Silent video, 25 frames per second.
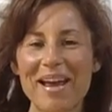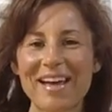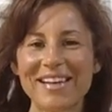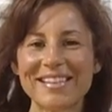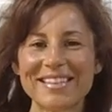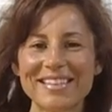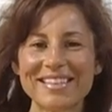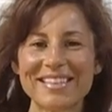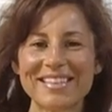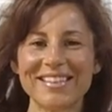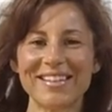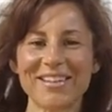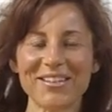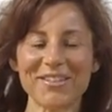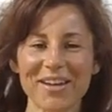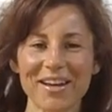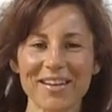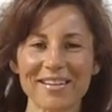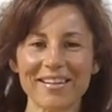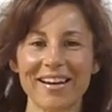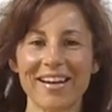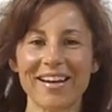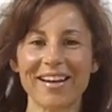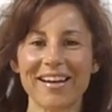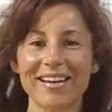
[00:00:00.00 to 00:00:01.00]
Nancy
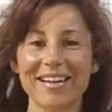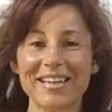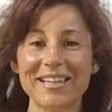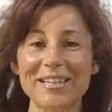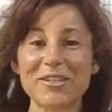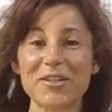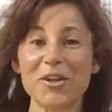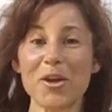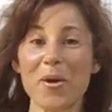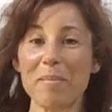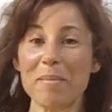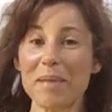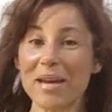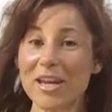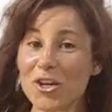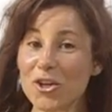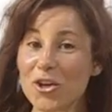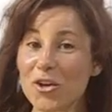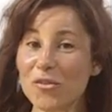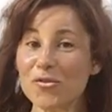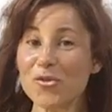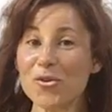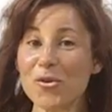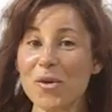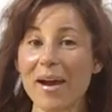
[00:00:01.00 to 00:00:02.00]
Desjardins, and
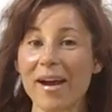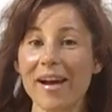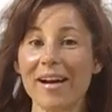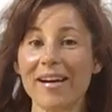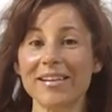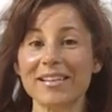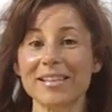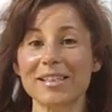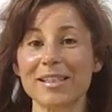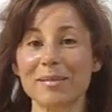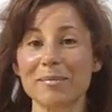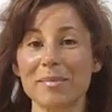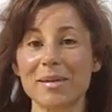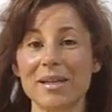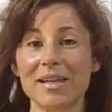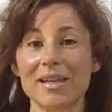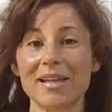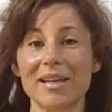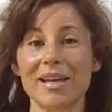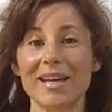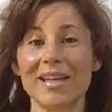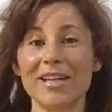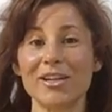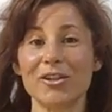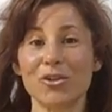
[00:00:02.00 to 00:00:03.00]
many of you asked
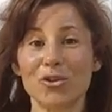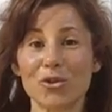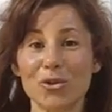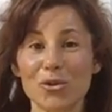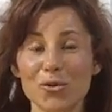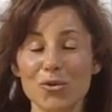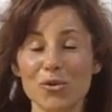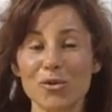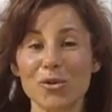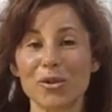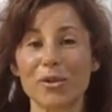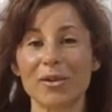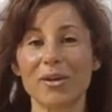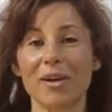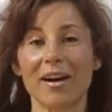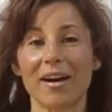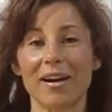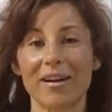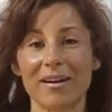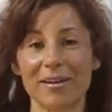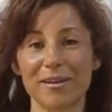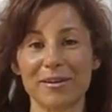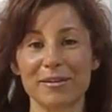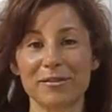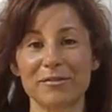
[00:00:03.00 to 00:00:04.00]
me a tour
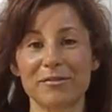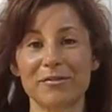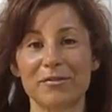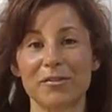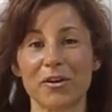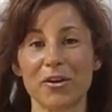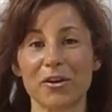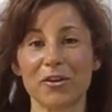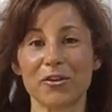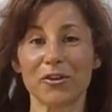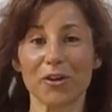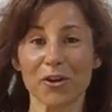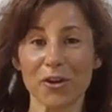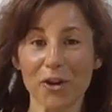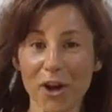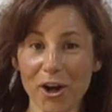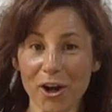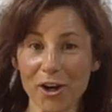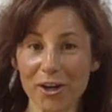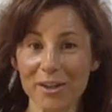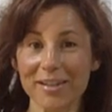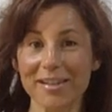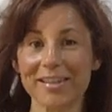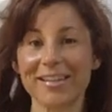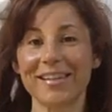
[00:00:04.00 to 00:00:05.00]
of the
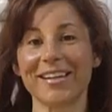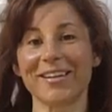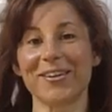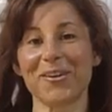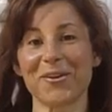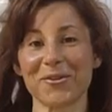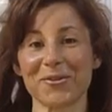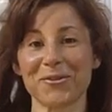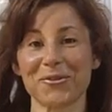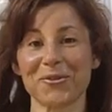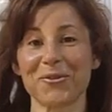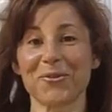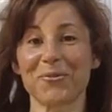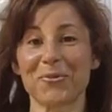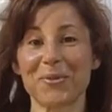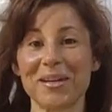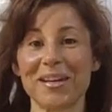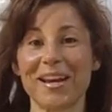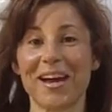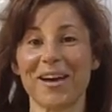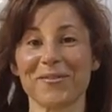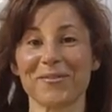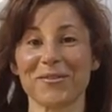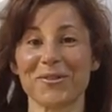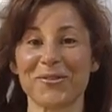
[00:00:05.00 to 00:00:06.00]
garden and also the
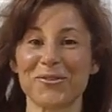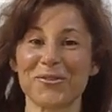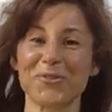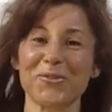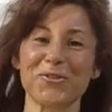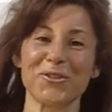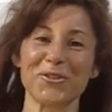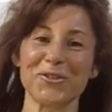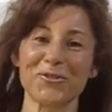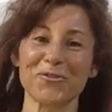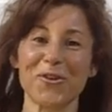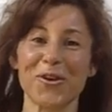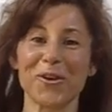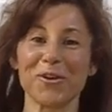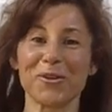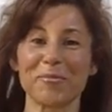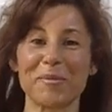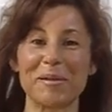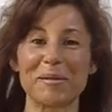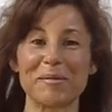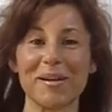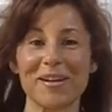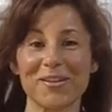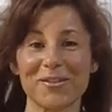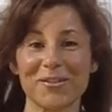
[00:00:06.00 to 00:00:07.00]
greenhouse. So just
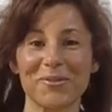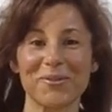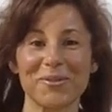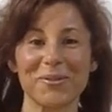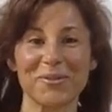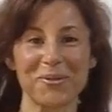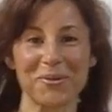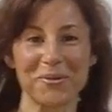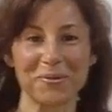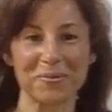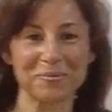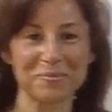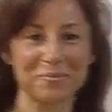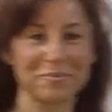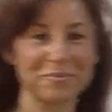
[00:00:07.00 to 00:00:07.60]
follow me and I'll show it to you.